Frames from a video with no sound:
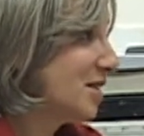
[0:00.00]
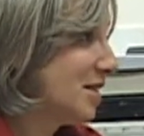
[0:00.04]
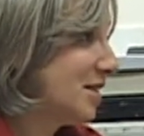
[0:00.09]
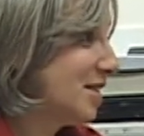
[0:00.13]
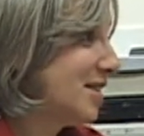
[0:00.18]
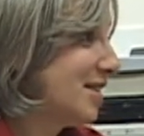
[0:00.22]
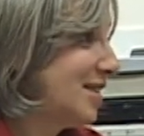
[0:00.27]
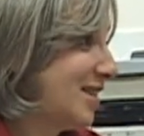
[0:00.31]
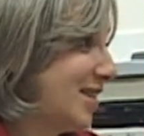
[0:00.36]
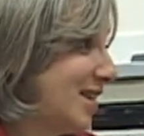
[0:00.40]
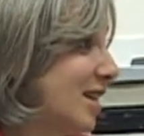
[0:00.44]

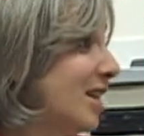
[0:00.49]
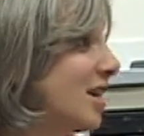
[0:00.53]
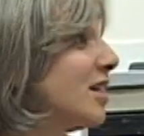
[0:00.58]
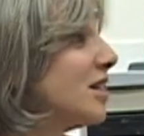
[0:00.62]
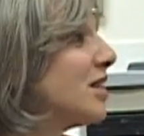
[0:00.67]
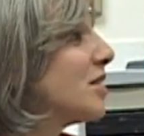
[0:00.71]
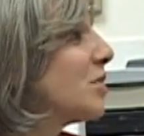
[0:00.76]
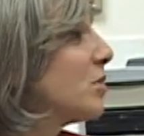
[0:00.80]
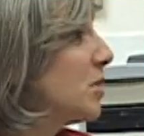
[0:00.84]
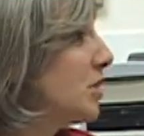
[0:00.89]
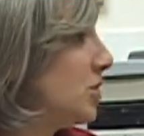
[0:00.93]

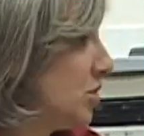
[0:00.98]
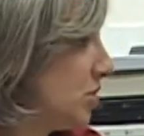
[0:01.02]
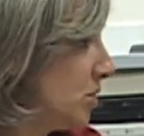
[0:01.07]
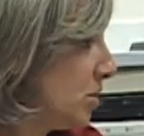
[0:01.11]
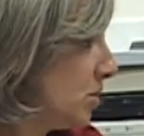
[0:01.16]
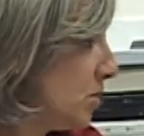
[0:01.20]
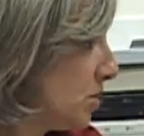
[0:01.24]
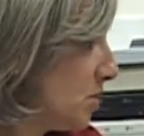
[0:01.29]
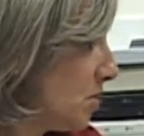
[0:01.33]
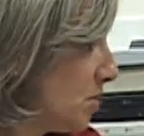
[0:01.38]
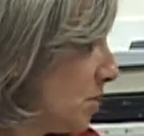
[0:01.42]
Yeah, we
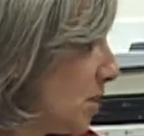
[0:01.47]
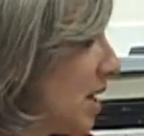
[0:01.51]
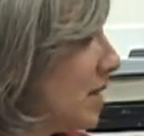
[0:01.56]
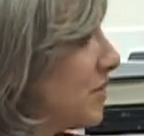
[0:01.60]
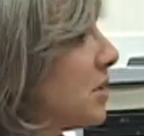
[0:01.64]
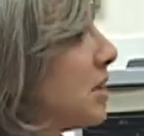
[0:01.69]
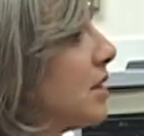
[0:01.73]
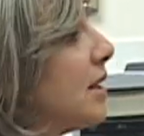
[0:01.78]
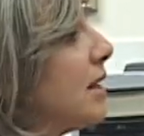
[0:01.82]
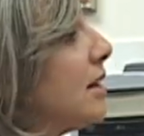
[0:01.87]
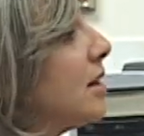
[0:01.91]
do. We have
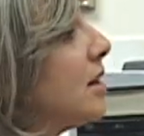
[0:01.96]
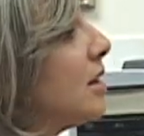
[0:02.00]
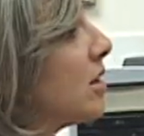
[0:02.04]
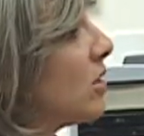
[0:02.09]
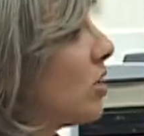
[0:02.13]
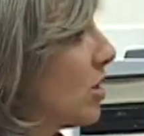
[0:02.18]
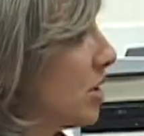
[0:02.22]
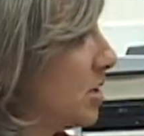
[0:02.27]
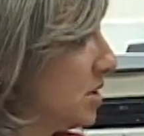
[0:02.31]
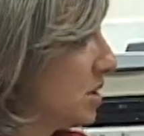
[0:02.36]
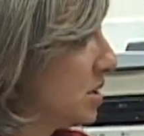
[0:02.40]
to let the
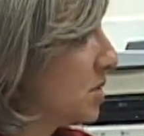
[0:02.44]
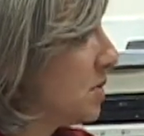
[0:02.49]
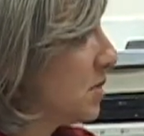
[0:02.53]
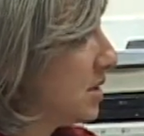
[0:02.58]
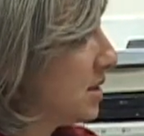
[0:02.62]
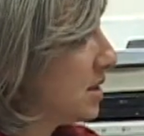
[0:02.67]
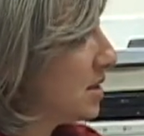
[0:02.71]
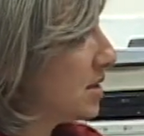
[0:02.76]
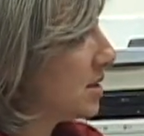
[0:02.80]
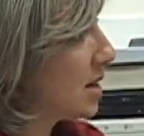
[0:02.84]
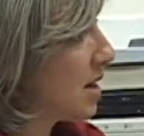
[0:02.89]
consequences